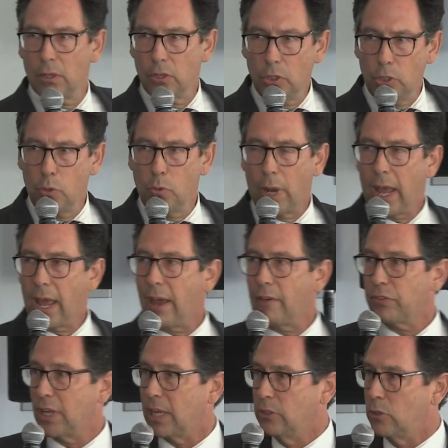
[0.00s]
you
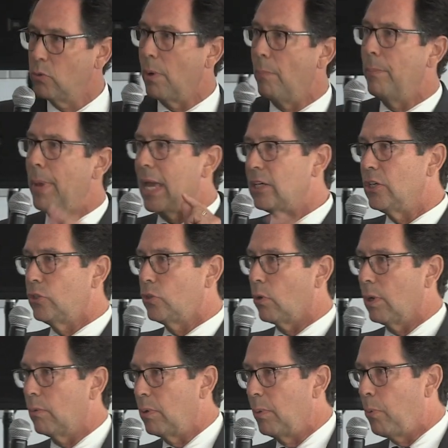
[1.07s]
have to do a
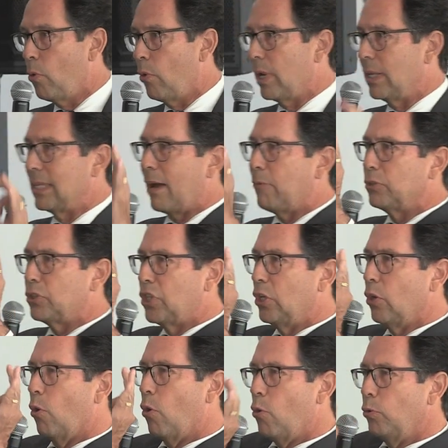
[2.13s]
mandatory reporting. That was
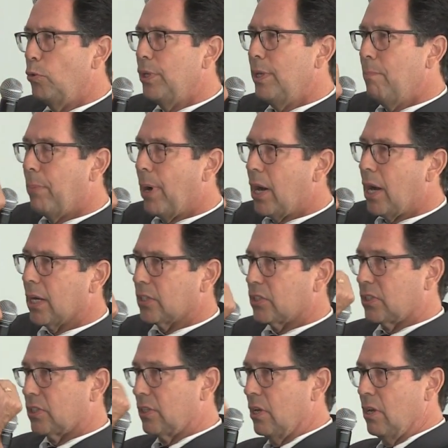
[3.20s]
the only
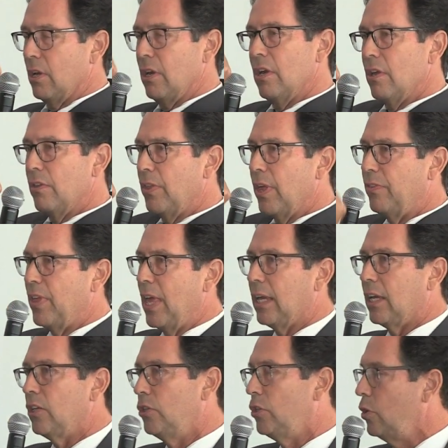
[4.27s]
box that they
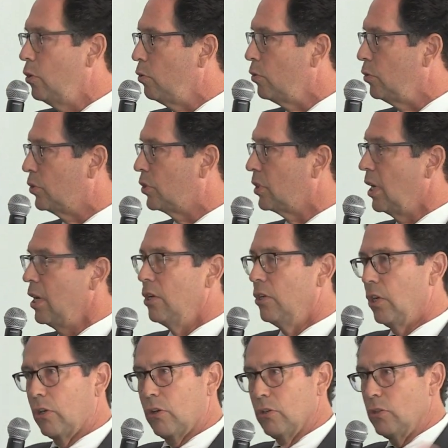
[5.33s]
could use.
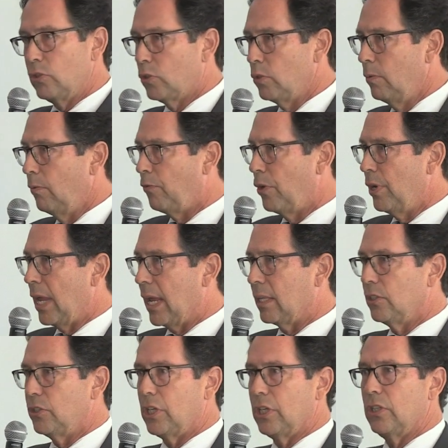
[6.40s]
You couldn't sue them for
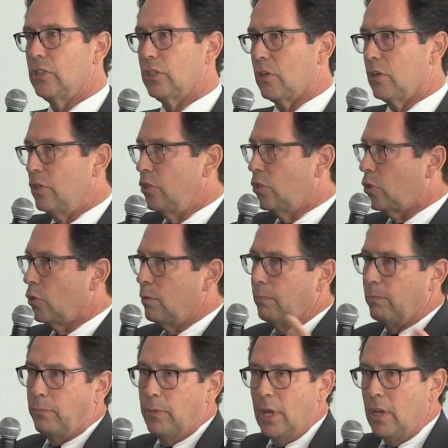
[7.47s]
negligence, couldn't
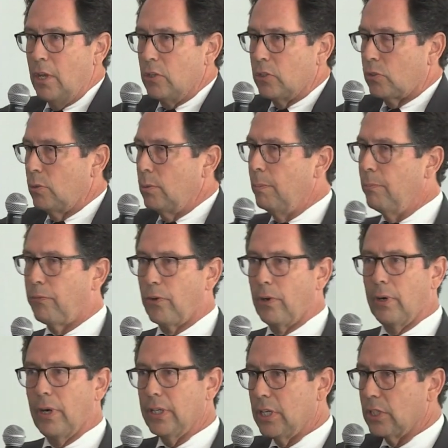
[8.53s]
sue them
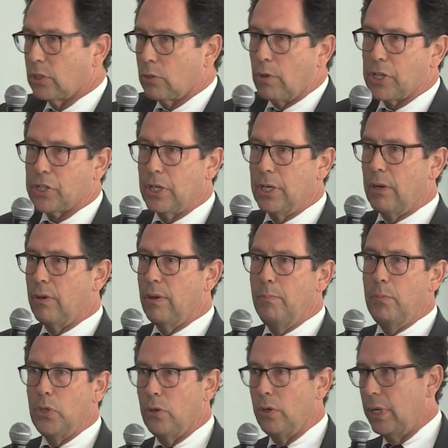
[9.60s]
for a discretionary
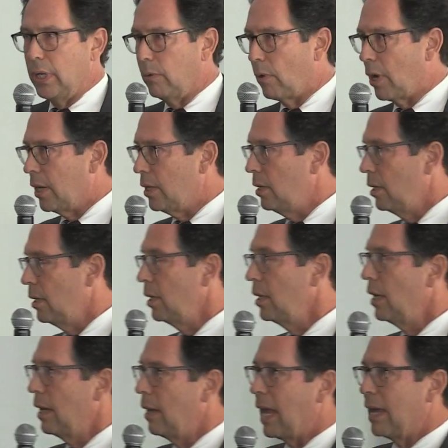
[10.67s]
immunity, right?
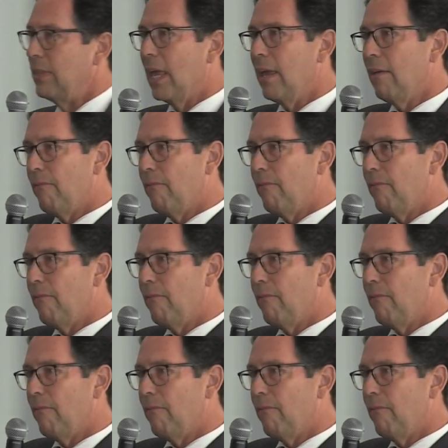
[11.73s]
And they